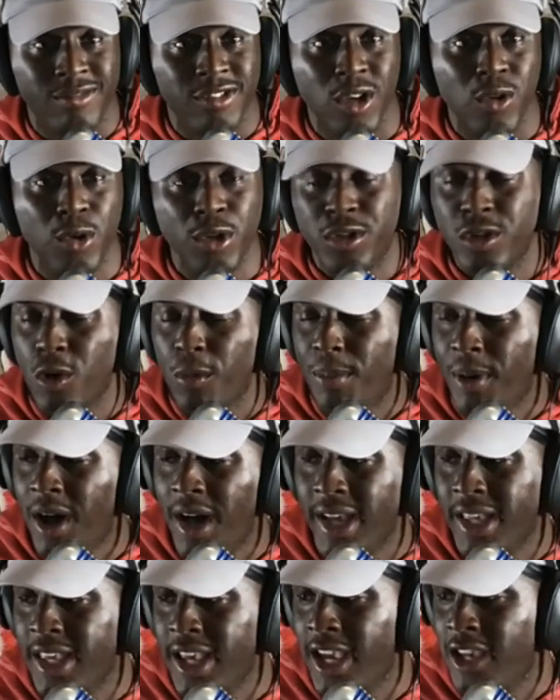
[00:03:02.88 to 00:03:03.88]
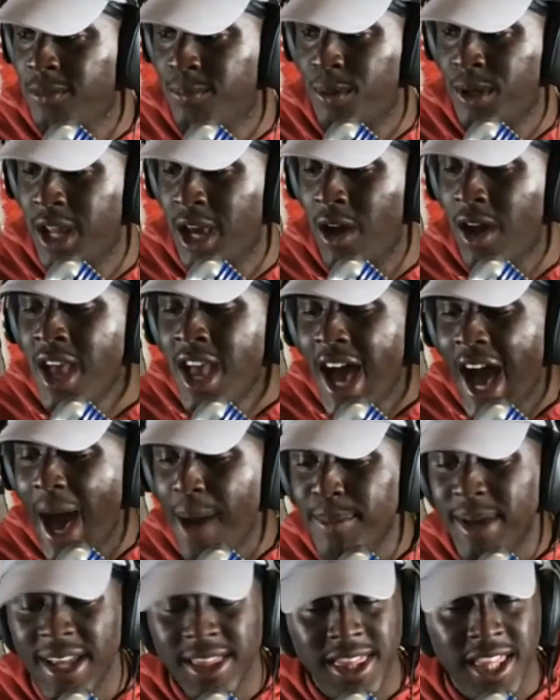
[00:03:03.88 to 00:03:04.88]
so-and-so podcast put out.
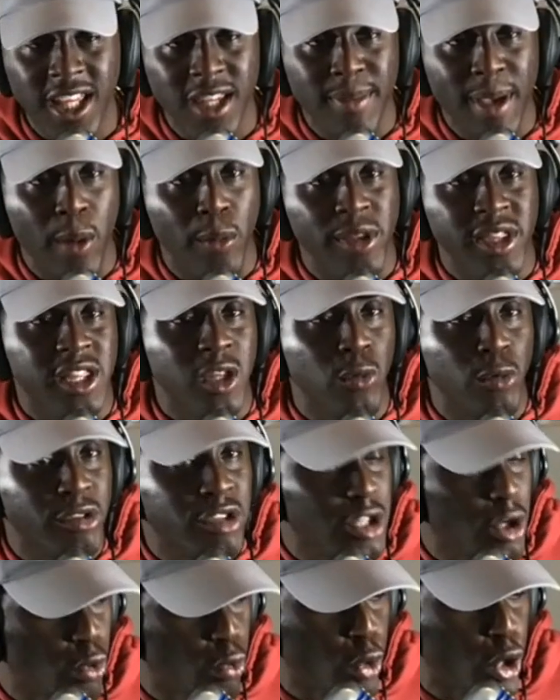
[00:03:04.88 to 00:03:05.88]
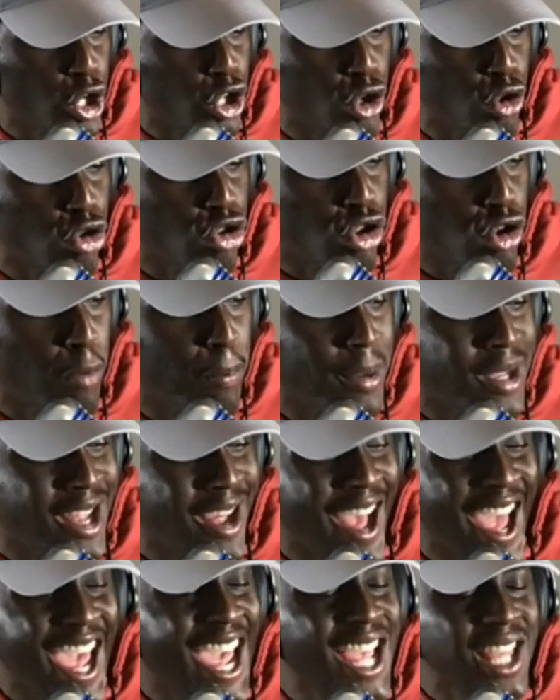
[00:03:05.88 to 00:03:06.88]
I'm not thinking about what so-and-so radio show put out.
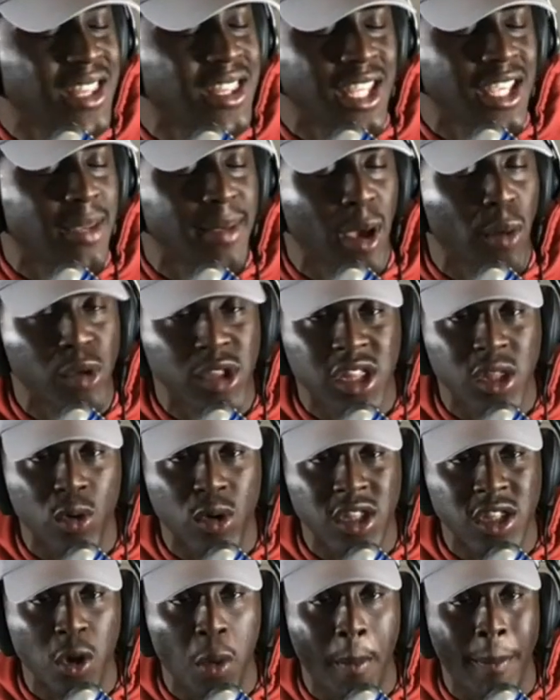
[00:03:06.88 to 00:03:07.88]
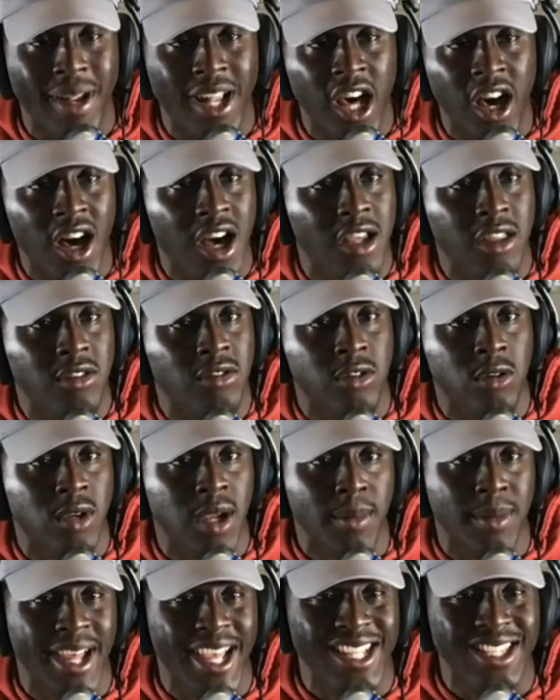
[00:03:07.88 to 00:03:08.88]
I ain't thinking about what so-and-so blog is doing.
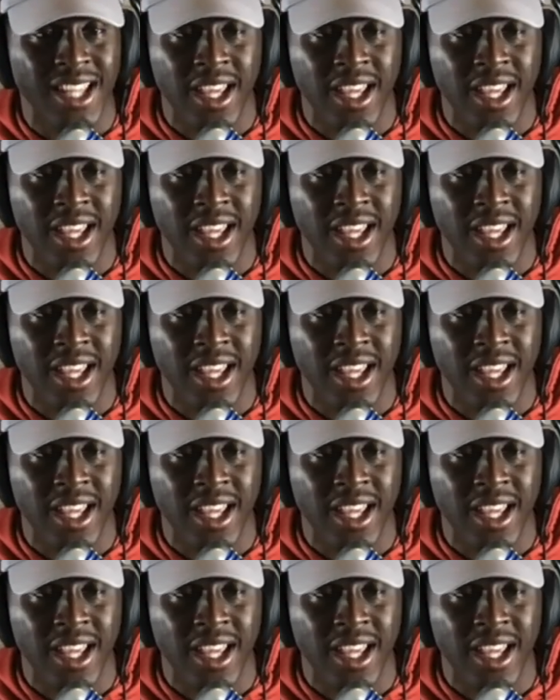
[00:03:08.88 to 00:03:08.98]
I'm like,